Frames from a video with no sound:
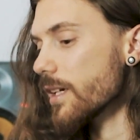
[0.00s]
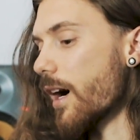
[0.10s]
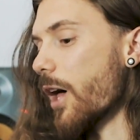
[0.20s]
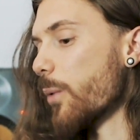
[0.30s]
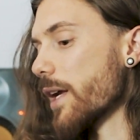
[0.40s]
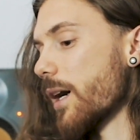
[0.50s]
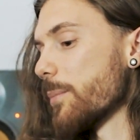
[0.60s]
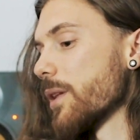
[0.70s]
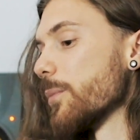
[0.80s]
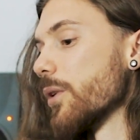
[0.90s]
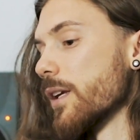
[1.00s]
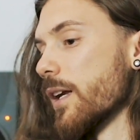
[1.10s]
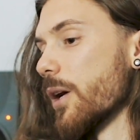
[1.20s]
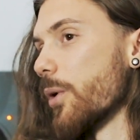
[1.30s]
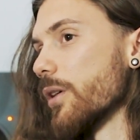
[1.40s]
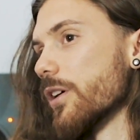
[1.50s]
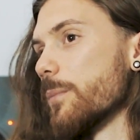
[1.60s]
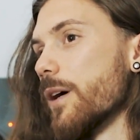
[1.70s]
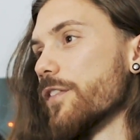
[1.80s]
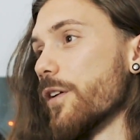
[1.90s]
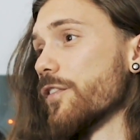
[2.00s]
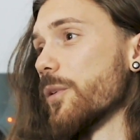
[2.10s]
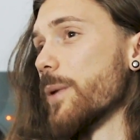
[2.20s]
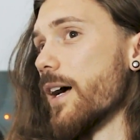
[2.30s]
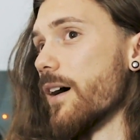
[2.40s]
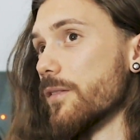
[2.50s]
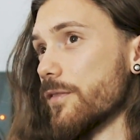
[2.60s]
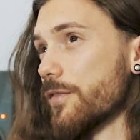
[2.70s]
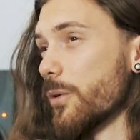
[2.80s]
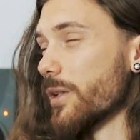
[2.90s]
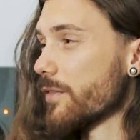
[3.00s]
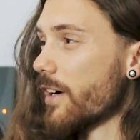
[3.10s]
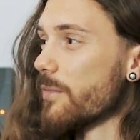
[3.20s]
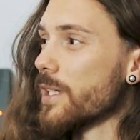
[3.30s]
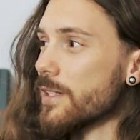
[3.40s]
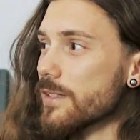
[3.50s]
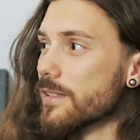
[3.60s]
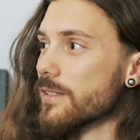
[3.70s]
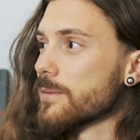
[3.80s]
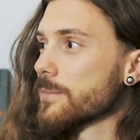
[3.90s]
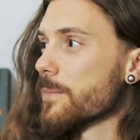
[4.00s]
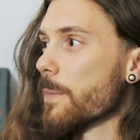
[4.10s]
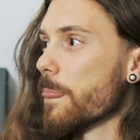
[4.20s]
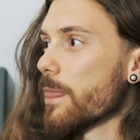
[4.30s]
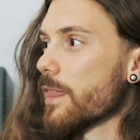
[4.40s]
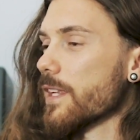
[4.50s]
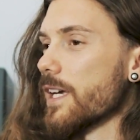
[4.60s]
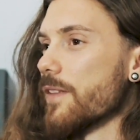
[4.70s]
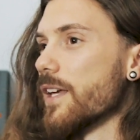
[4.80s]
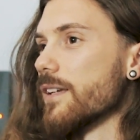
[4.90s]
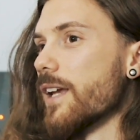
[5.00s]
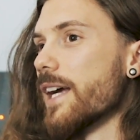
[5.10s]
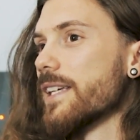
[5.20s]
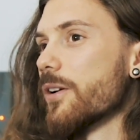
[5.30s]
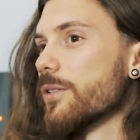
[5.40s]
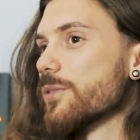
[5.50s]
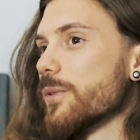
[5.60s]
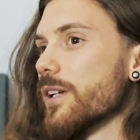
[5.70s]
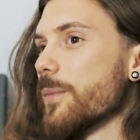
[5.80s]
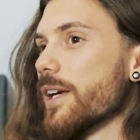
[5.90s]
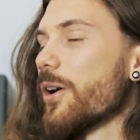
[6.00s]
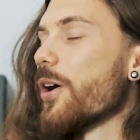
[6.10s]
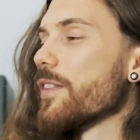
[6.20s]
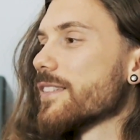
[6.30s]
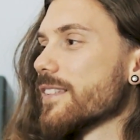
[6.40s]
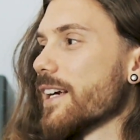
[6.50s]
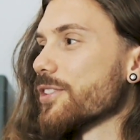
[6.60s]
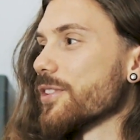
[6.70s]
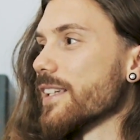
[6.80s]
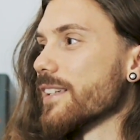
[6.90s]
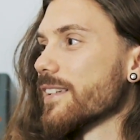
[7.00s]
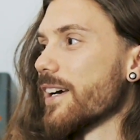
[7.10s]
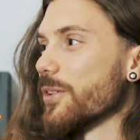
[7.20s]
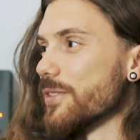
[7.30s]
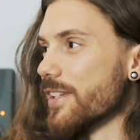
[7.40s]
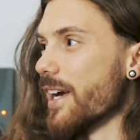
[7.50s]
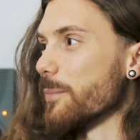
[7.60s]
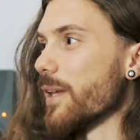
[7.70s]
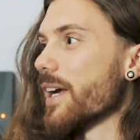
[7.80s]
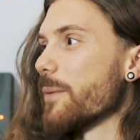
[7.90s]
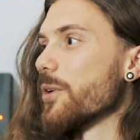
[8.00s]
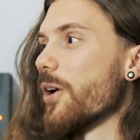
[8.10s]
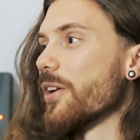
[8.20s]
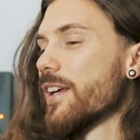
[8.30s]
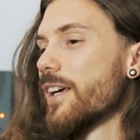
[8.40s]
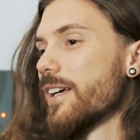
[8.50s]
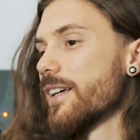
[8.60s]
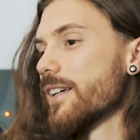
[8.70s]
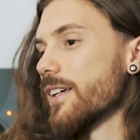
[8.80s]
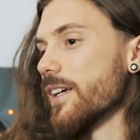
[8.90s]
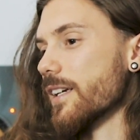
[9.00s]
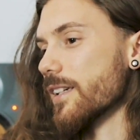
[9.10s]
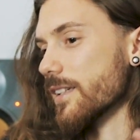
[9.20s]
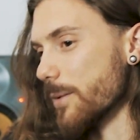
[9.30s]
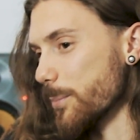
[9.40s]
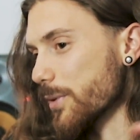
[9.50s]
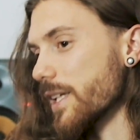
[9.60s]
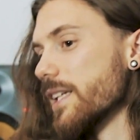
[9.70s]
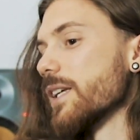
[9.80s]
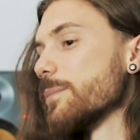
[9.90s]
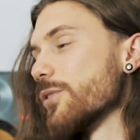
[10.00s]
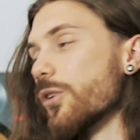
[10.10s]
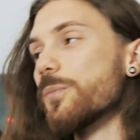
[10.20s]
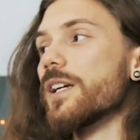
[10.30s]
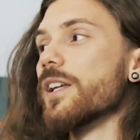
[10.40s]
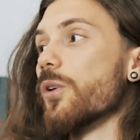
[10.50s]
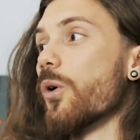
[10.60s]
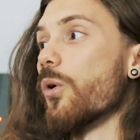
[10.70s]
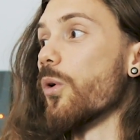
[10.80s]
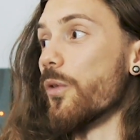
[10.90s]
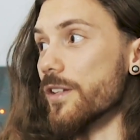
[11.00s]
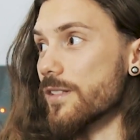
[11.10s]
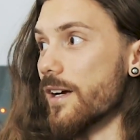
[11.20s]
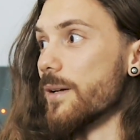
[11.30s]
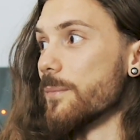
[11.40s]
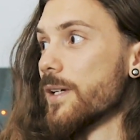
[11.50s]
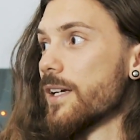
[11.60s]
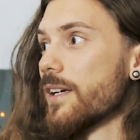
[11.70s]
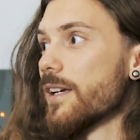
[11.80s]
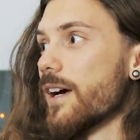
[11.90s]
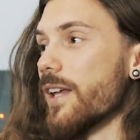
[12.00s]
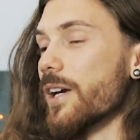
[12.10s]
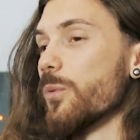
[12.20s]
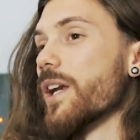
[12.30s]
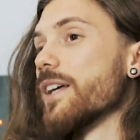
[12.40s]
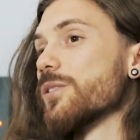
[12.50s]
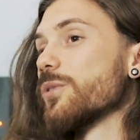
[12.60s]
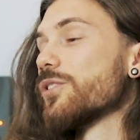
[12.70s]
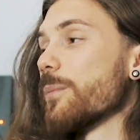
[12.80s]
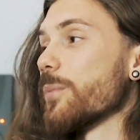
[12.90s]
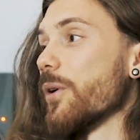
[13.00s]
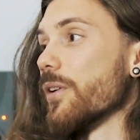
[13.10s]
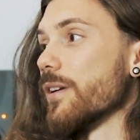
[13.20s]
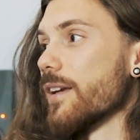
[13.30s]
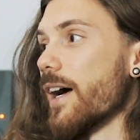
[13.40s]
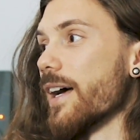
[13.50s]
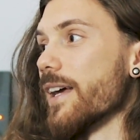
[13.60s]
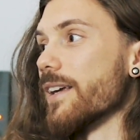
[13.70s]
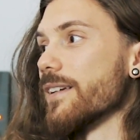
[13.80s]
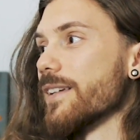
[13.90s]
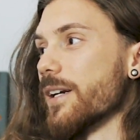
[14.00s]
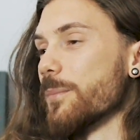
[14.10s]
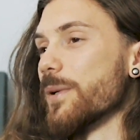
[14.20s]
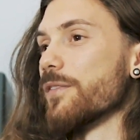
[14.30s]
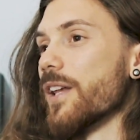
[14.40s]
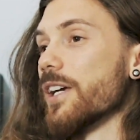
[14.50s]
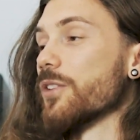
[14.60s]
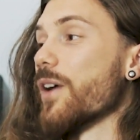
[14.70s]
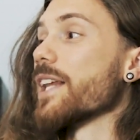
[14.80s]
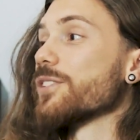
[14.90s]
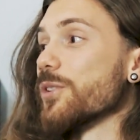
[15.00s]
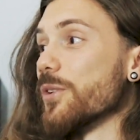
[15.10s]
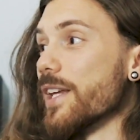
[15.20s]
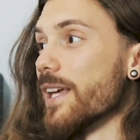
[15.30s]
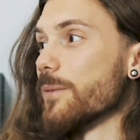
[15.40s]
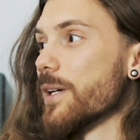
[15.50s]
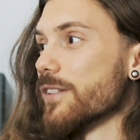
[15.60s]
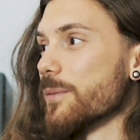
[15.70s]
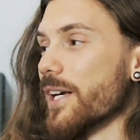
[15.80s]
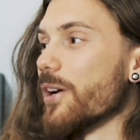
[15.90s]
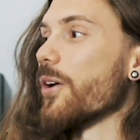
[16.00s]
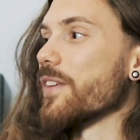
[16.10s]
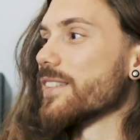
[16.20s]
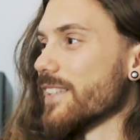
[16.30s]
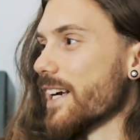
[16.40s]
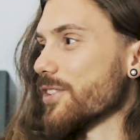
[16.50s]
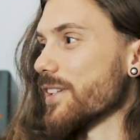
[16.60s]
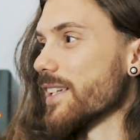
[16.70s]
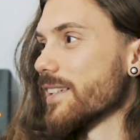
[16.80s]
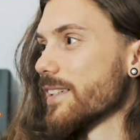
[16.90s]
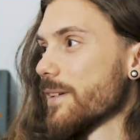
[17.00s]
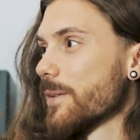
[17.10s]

I'll wake up in the morning and I won't look at my phone for about 45 minutes. And then I get onto it and I'm like, oh, this is actually a good time. Like, I'm not completely absorbed in it all the time. Like, when I do jump on, I get a bit of, like, a gratitude hit, because I'm like, oh, this is actually